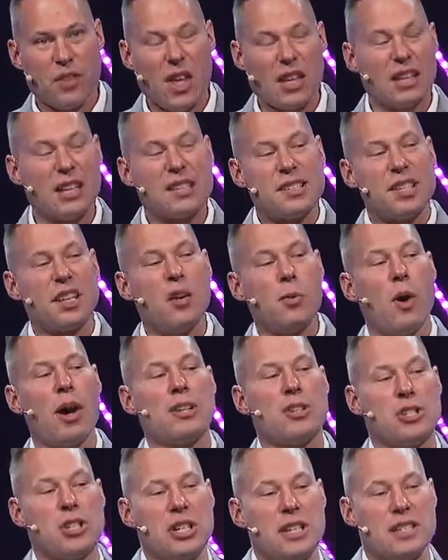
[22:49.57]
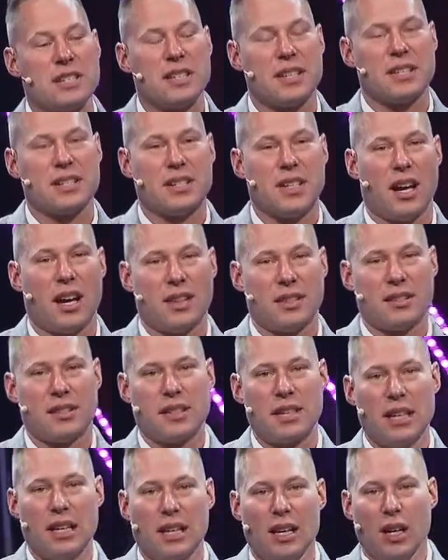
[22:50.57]
Listen to what Jesus does.
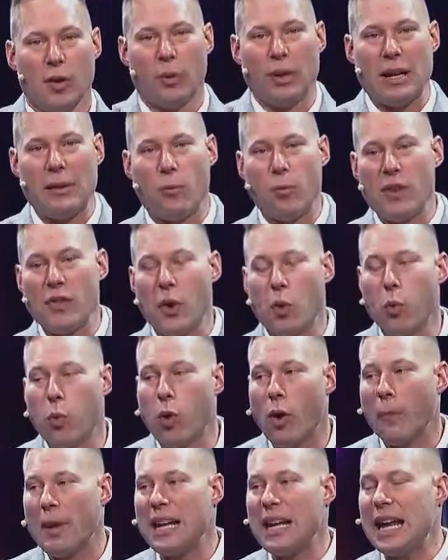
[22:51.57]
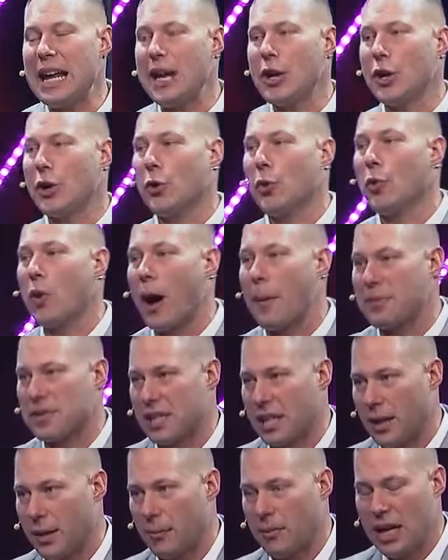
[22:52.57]
When the woman interrupts
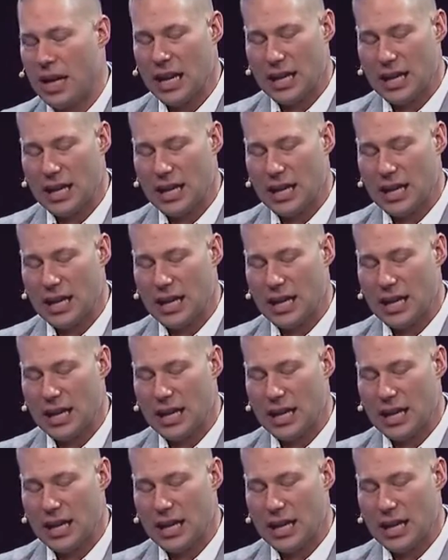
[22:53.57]
him,